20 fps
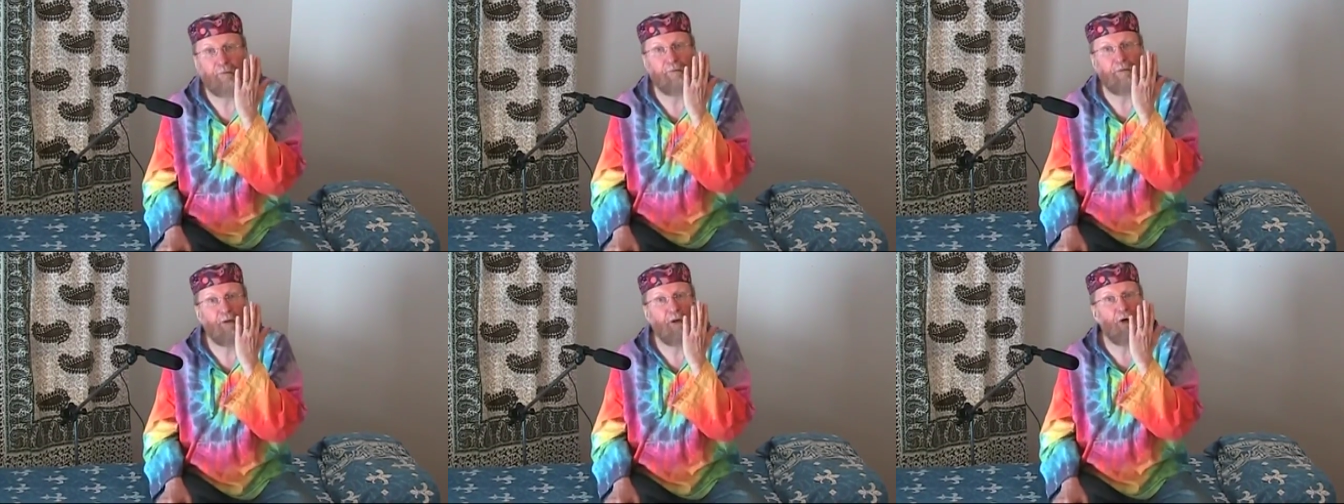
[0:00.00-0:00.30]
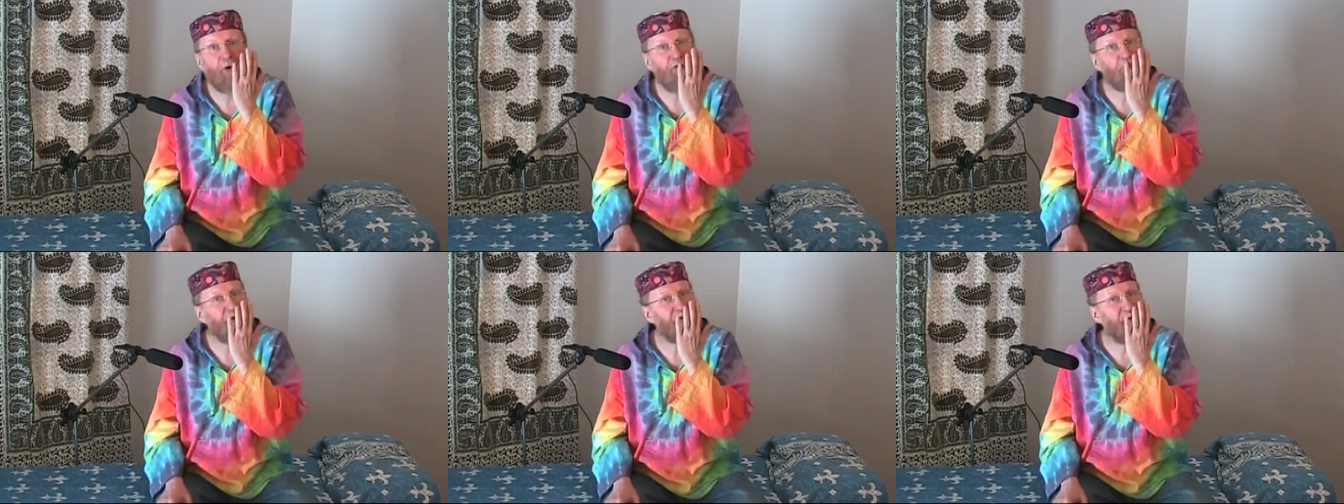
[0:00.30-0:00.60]

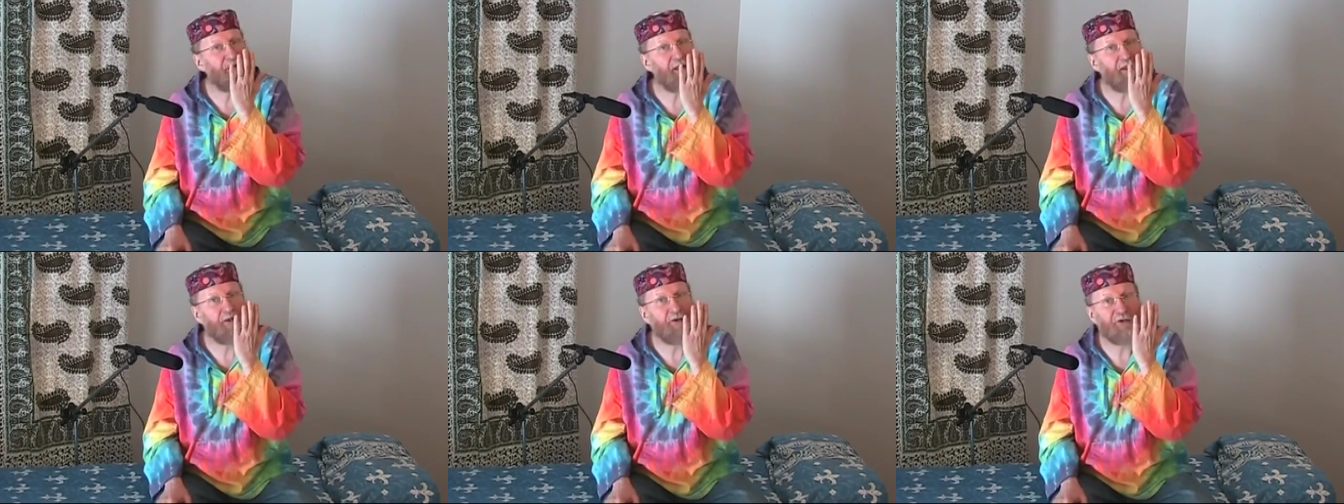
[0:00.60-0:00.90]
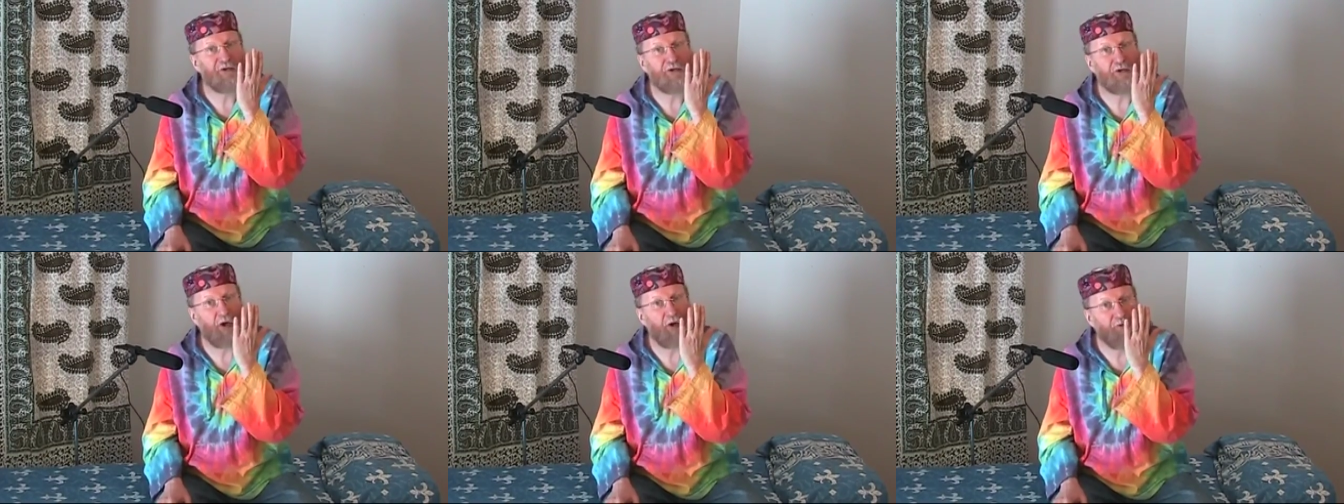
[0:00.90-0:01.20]
blowing really
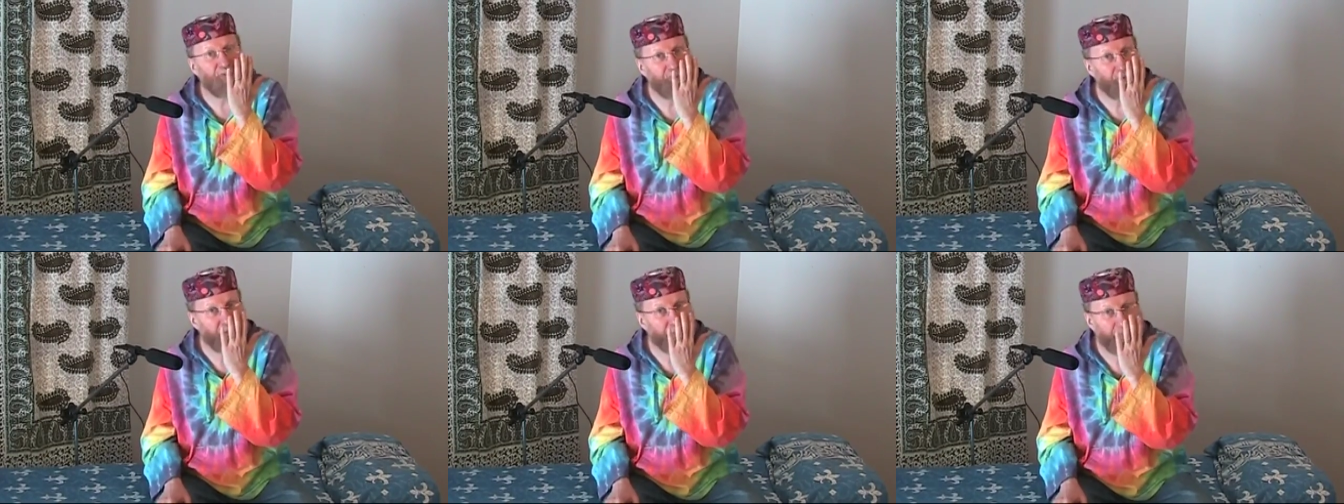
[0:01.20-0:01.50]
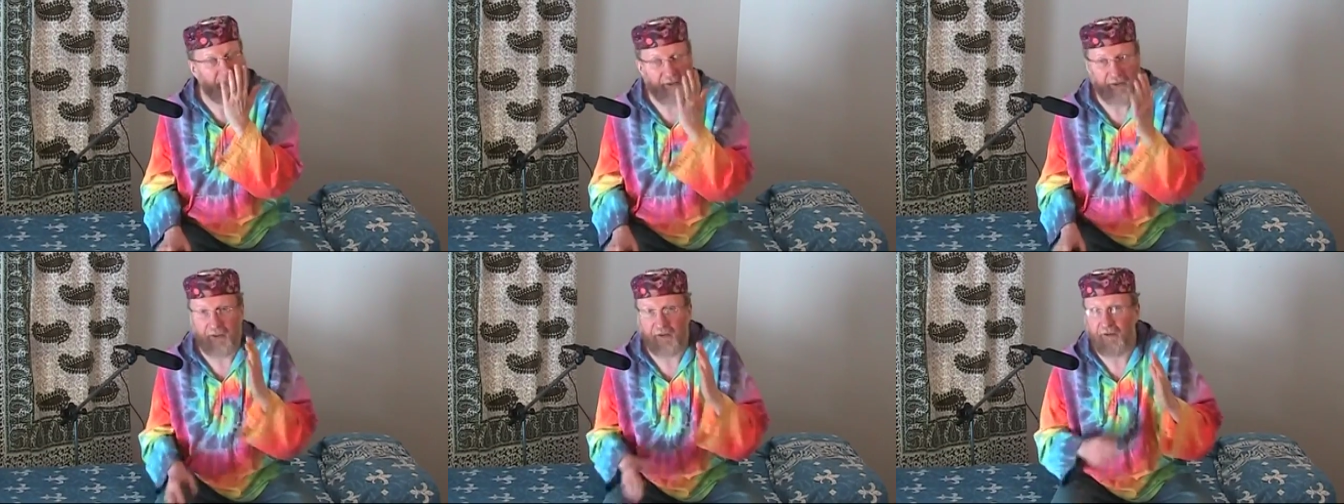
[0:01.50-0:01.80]
soft in
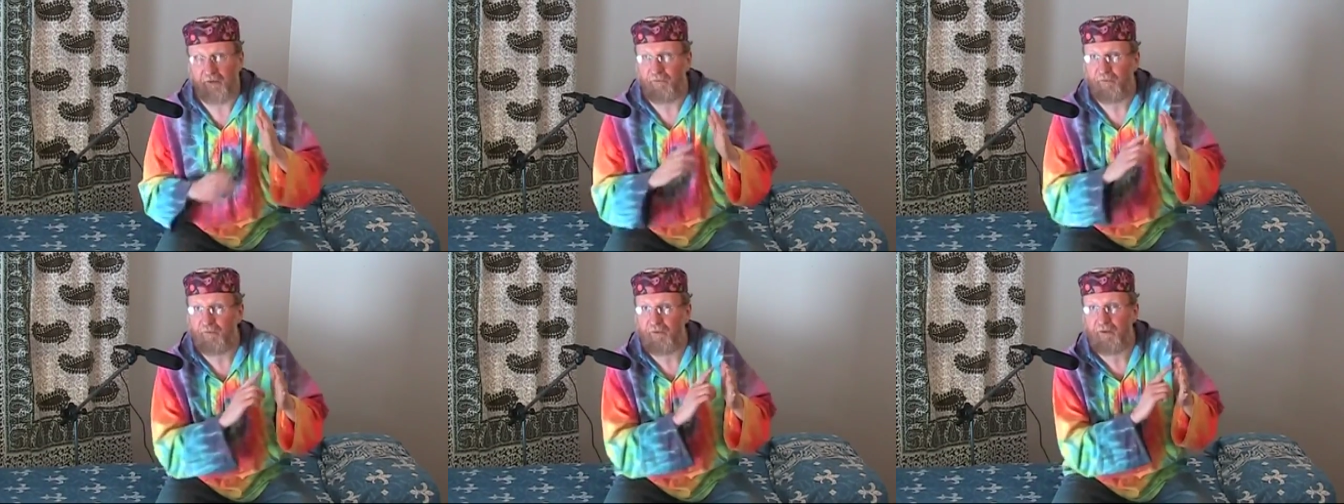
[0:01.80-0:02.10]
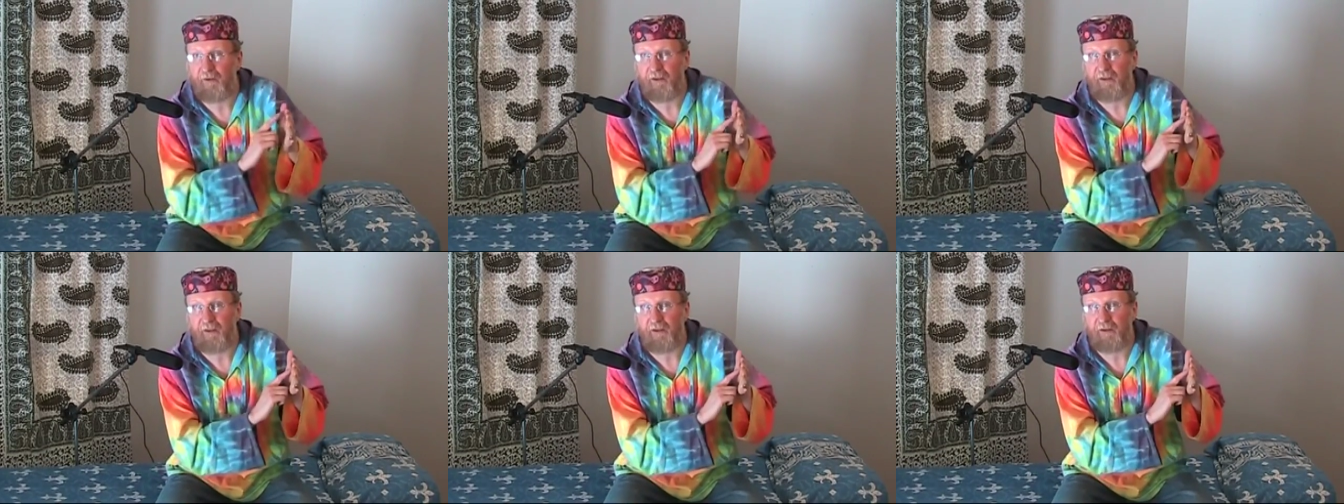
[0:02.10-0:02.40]
my hand, I
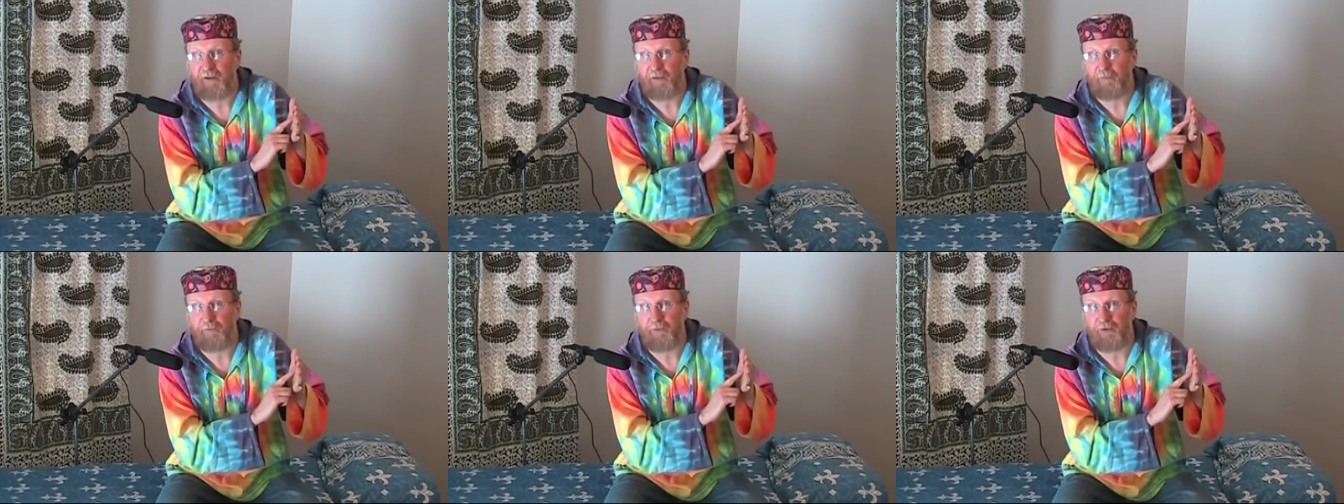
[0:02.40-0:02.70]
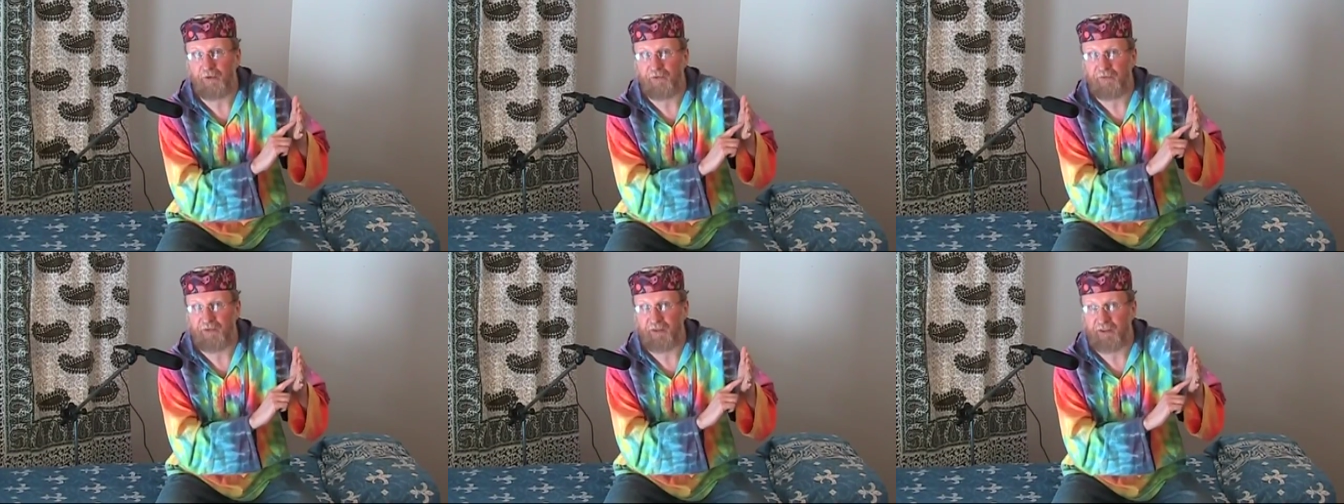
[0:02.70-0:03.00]
feel a little
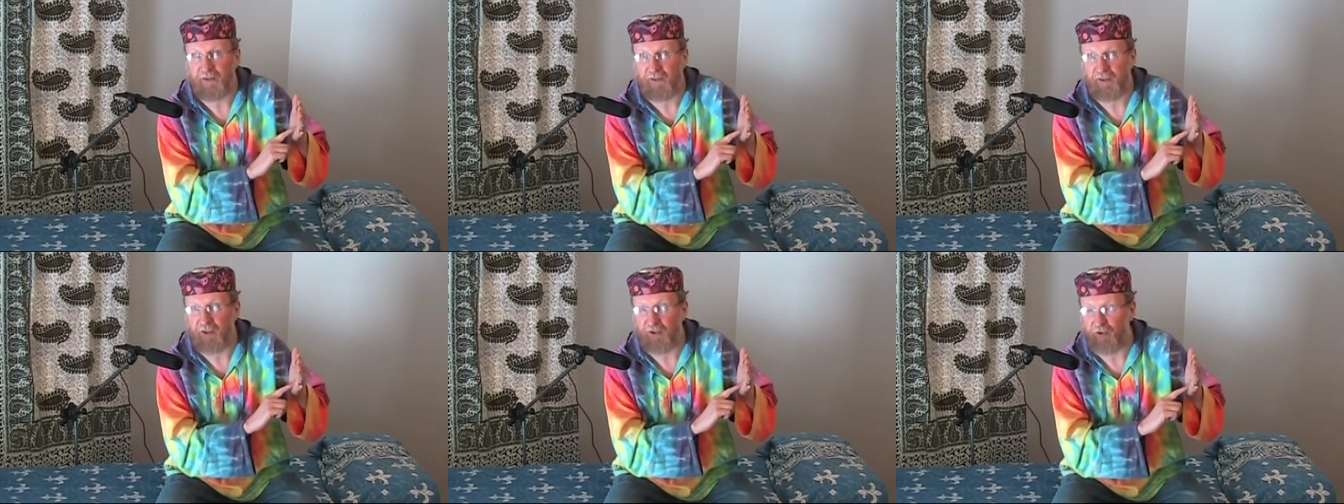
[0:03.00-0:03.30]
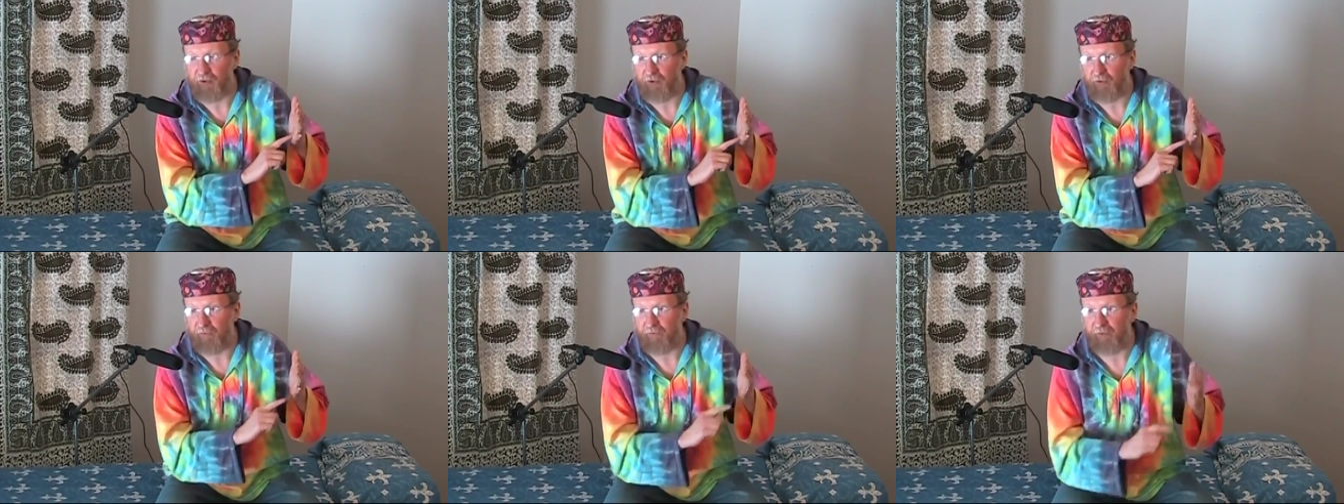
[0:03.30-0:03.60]
bit of
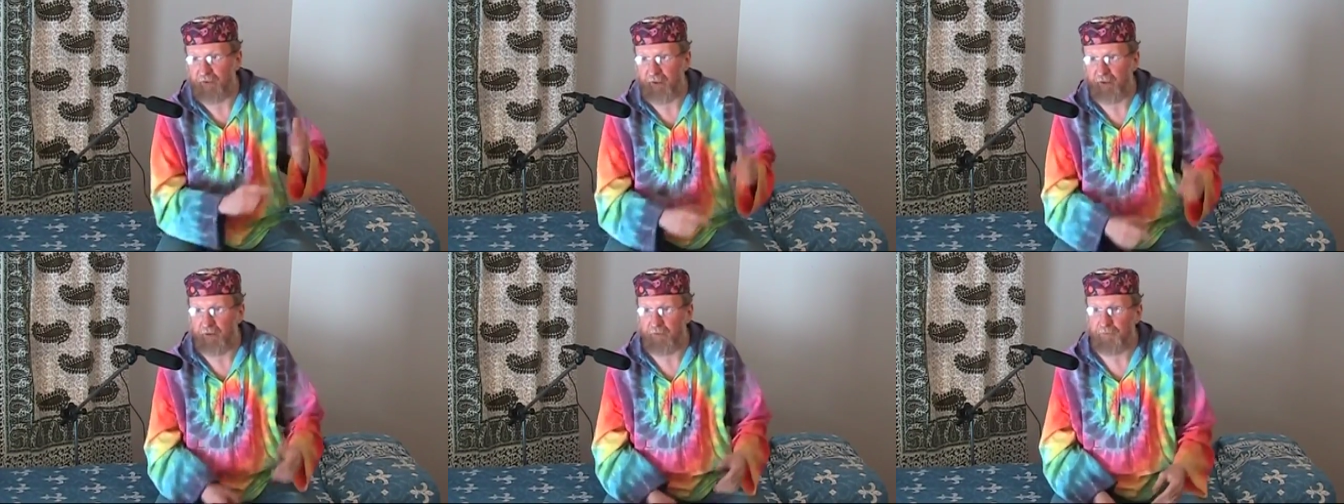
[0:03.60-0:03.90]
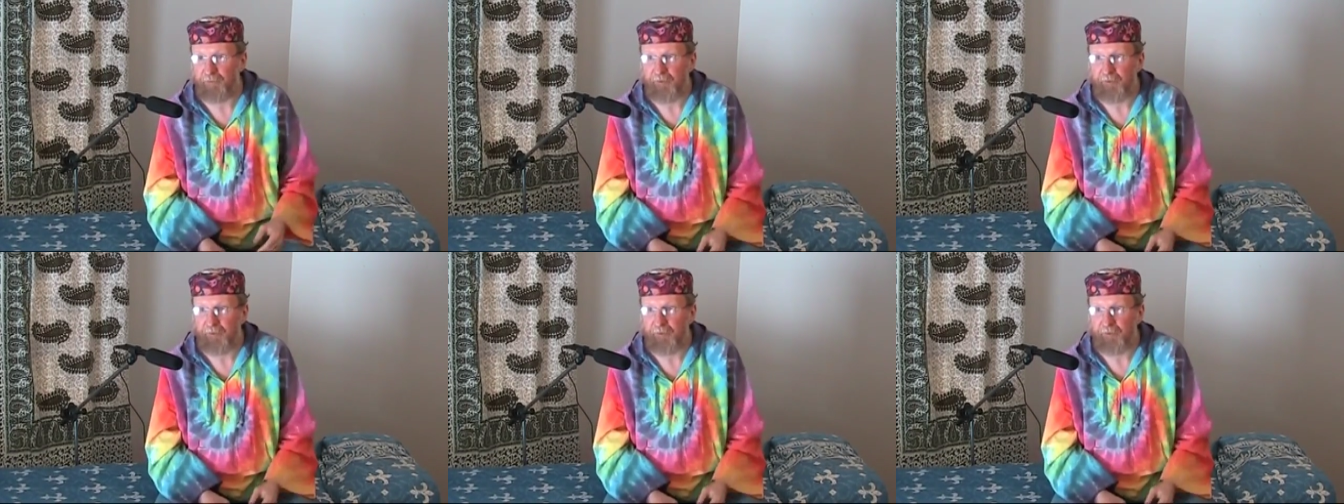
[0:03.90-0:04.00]
sensation of that.